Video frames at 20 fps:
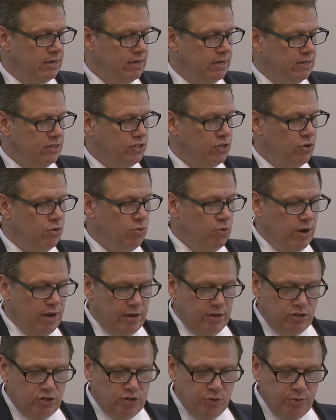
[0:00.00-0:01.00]
So
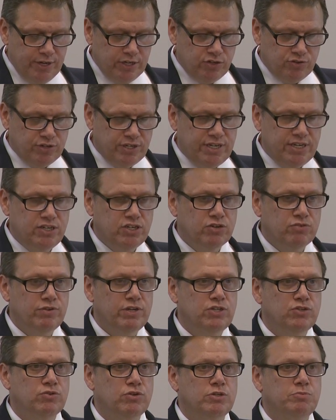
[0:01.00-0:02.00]
doing strategic
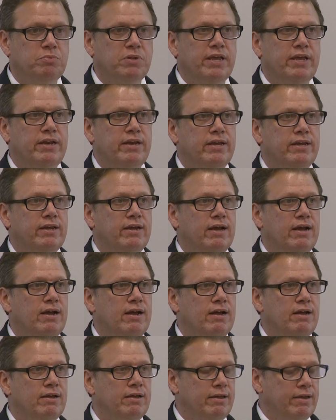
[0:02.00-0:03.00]
resource planning
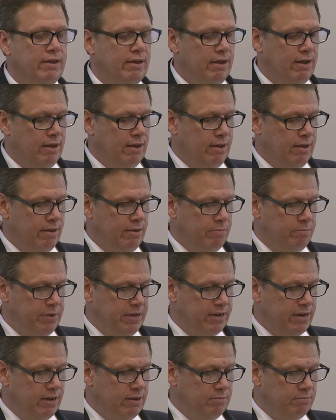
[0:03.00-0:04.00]

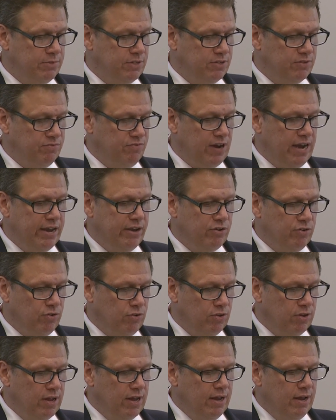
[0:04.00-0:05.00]
becomes
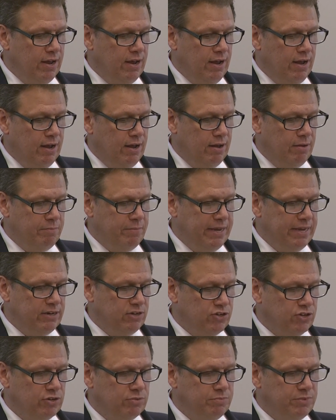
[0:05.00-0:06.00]
vital in
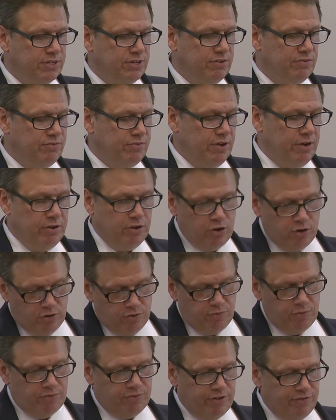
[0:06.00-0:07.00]
terms of
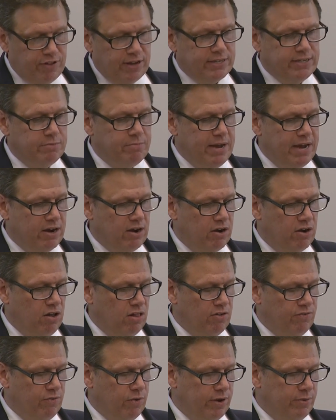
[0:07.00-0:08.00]
reflecting back on all
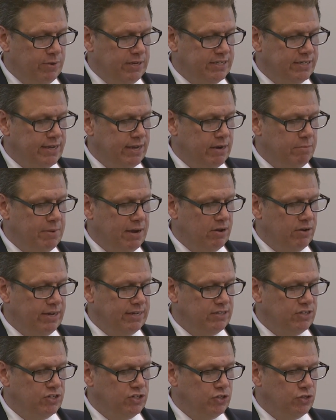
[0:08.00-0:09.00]
of what we said about
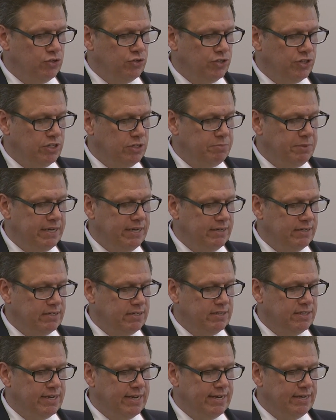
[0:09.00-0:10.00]
institutions being
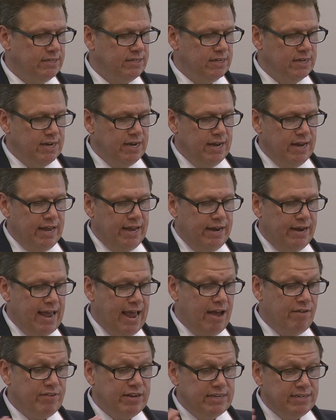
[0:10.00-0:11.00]
distinct and
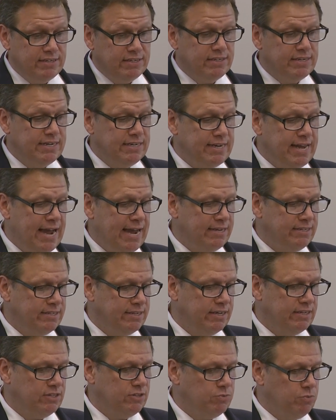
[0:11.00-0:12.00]
having distinct
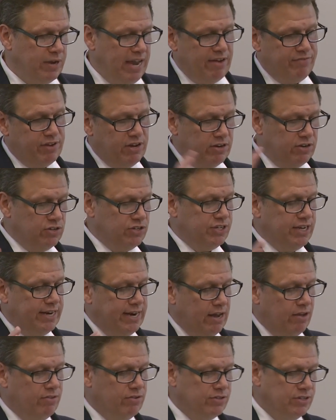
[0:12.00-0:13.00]
assets. We have to understand
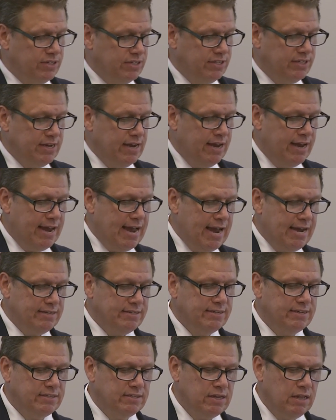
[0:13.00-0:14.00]
how those
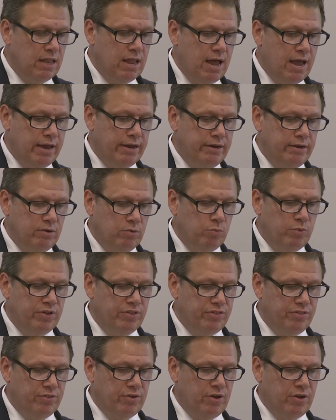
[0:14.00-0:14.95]
assets align with